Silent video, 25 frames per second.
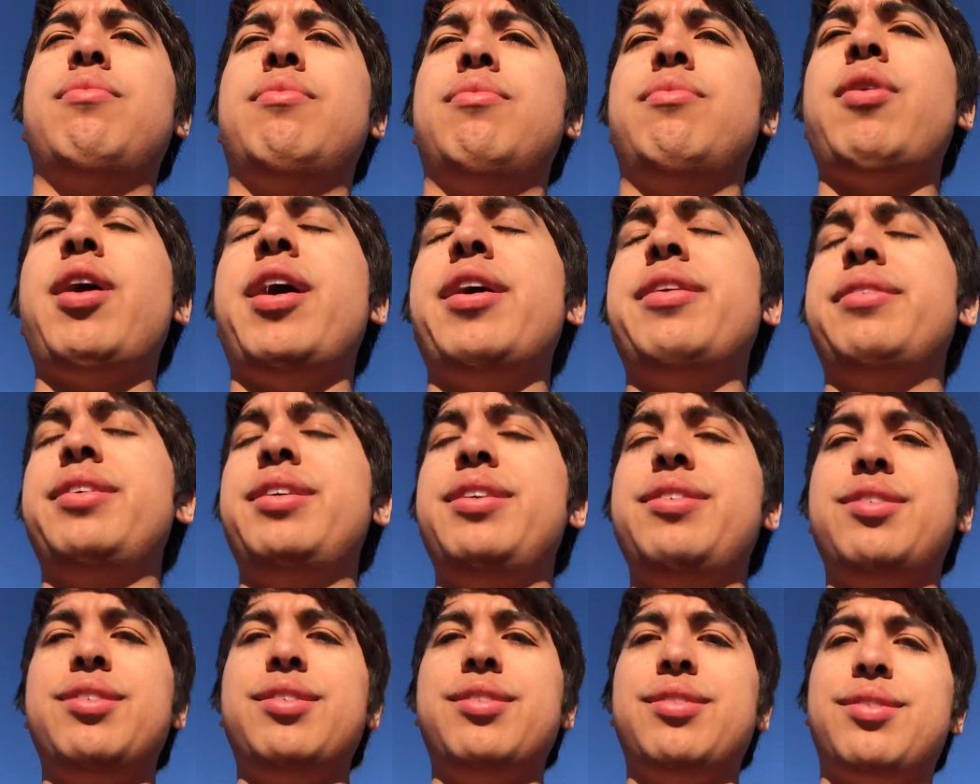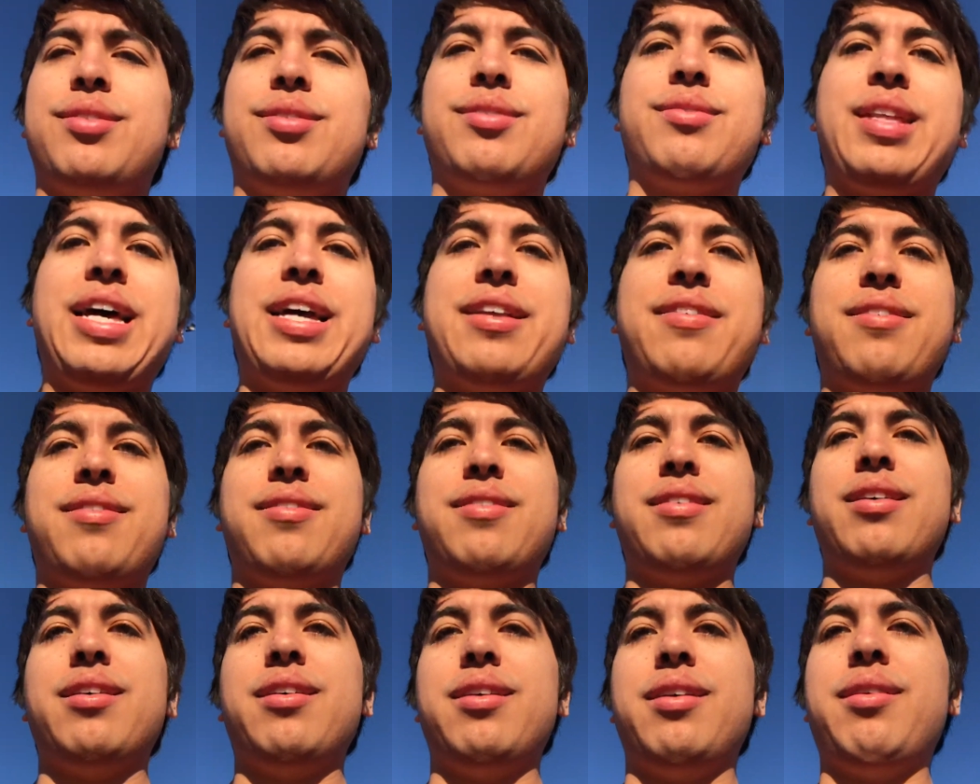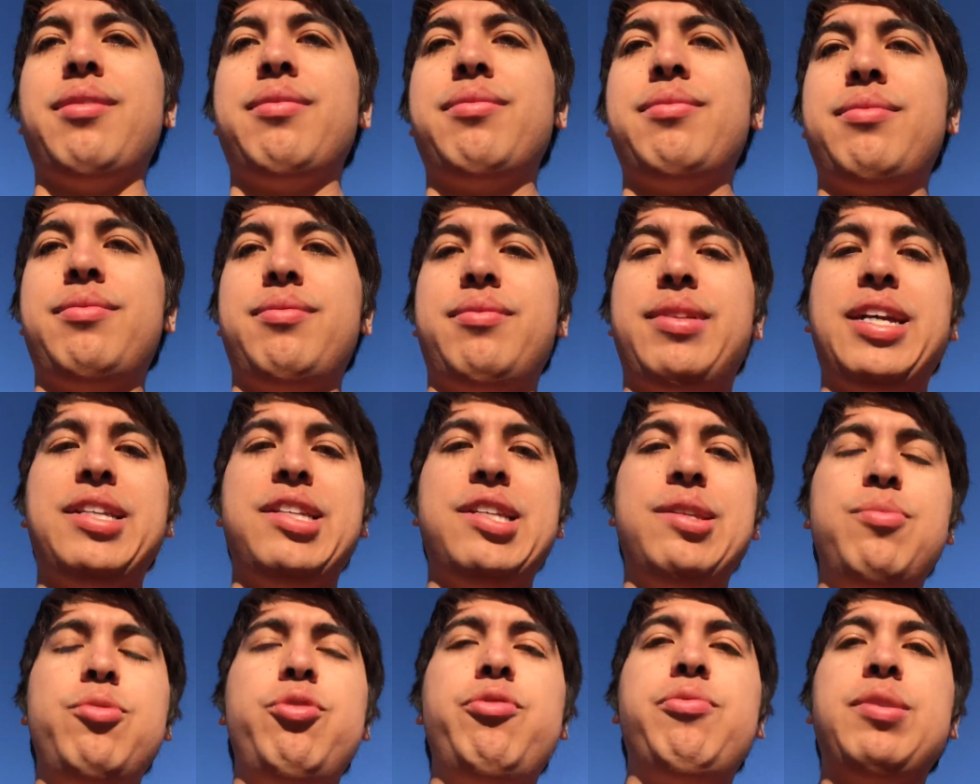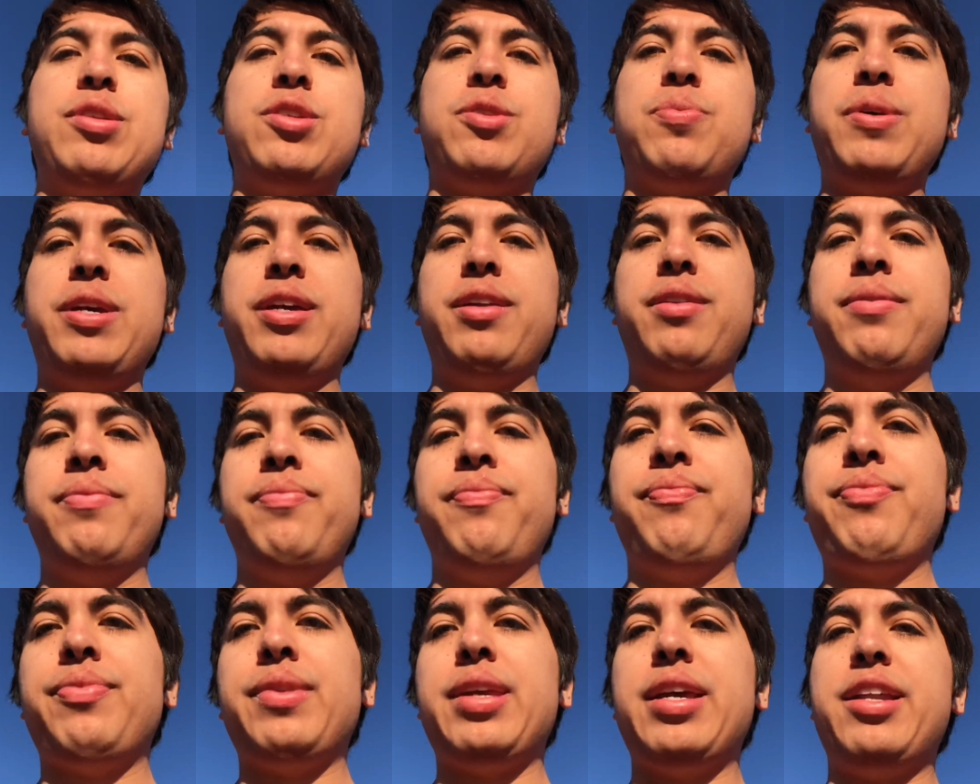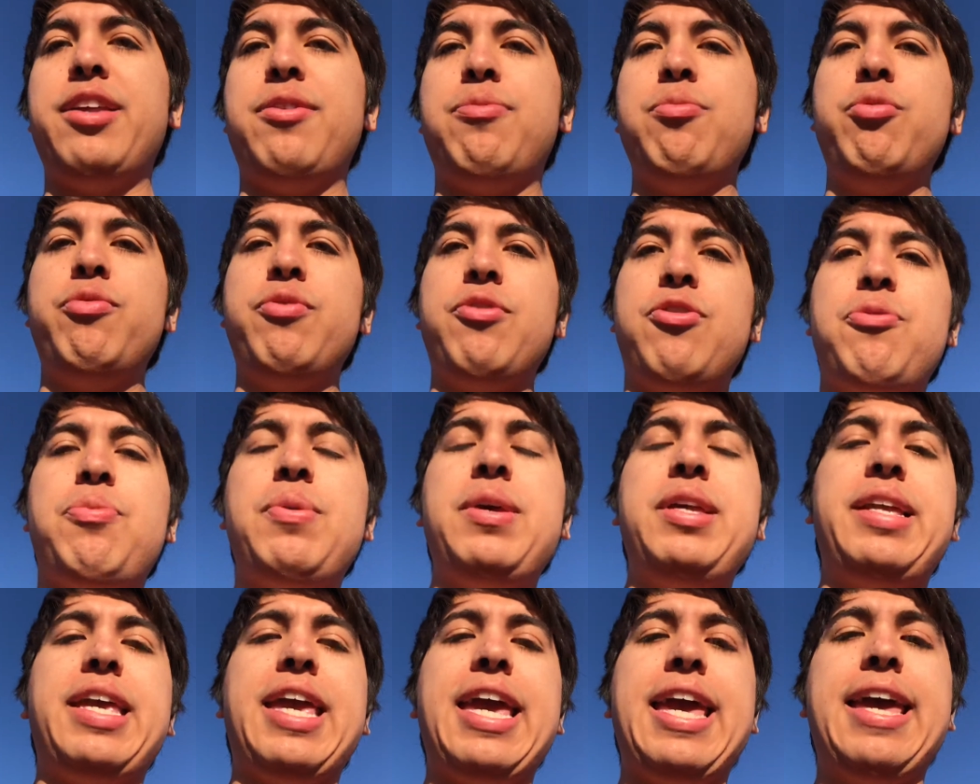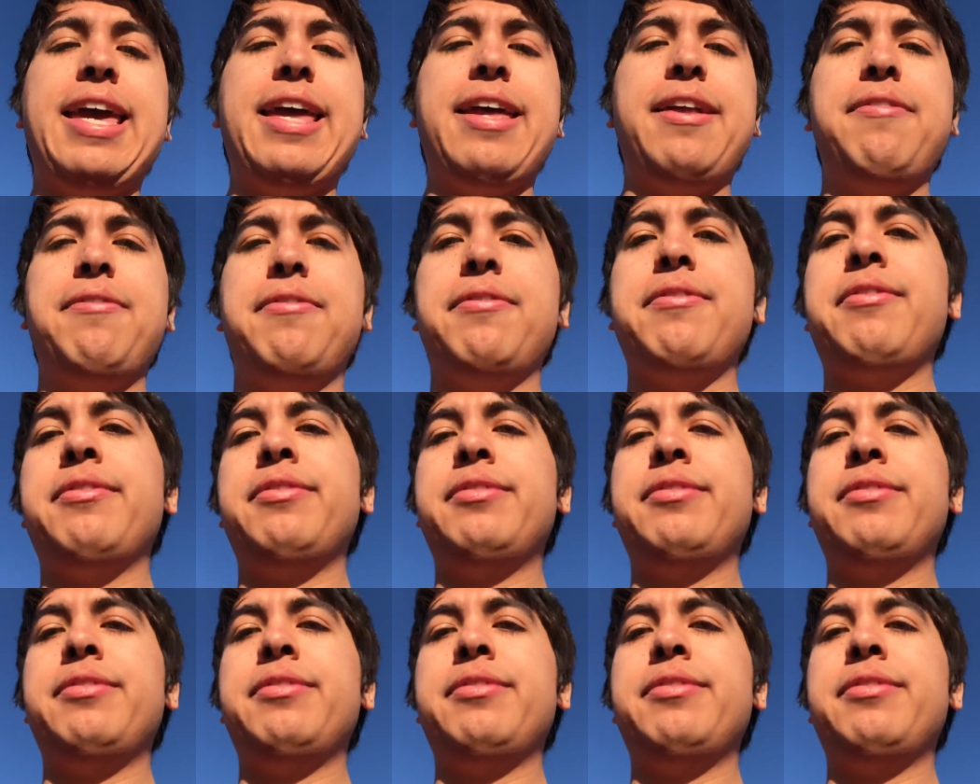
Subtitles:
right? That's his movement speed, and his movement speed he can